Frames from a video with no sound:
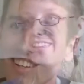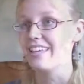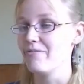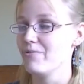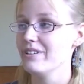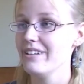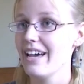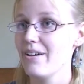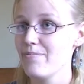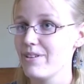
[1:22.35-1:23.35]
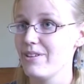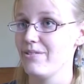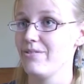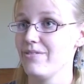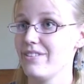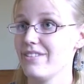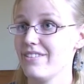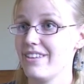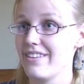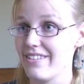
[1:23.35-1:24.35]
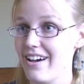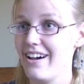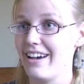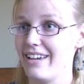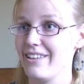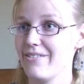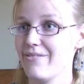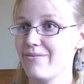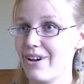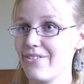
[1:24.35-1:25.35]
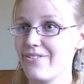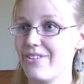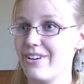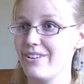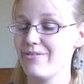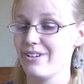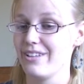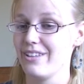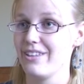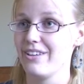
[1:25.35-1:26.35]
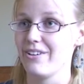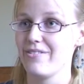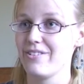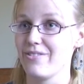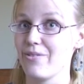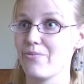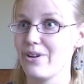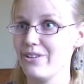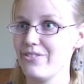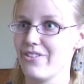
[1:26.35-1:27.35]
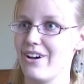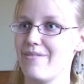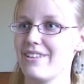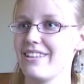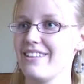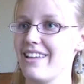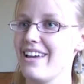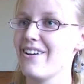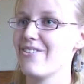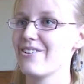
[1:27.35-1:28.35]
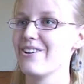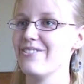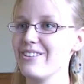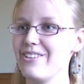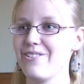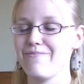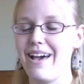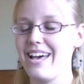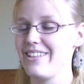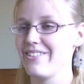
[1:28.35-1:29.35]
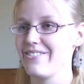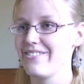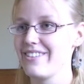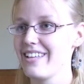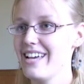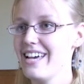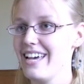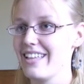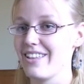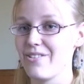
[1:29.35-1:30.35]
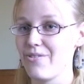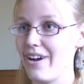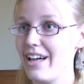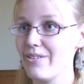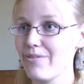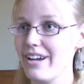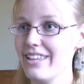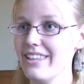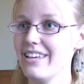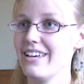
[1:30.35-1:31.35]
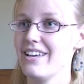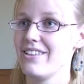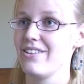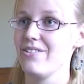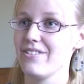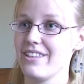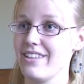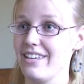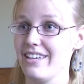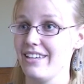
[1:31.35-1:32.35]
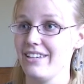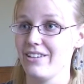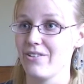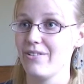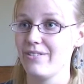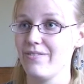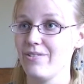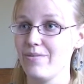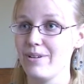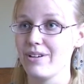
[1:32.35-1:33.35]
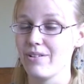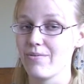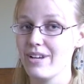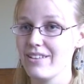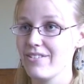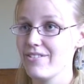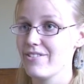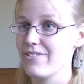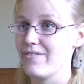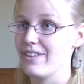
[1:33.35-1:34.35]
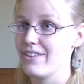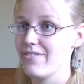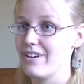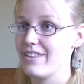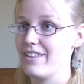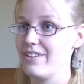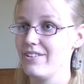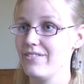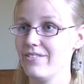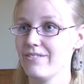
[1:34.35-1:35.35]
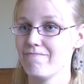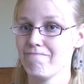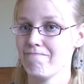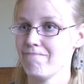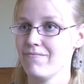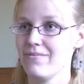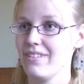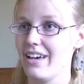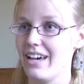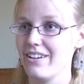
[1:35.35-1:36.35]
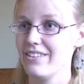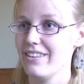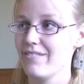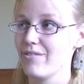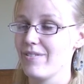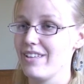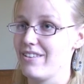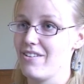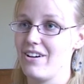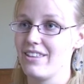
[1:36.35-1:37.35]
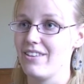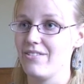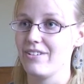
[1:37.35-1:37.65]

It really helps you decide whether or not you want to, you know, start a real job as they say or go into your masters. It's a trial run so you can see, you know, if you would be a good researcher, if it interests you. I couldn't think of a reason not to do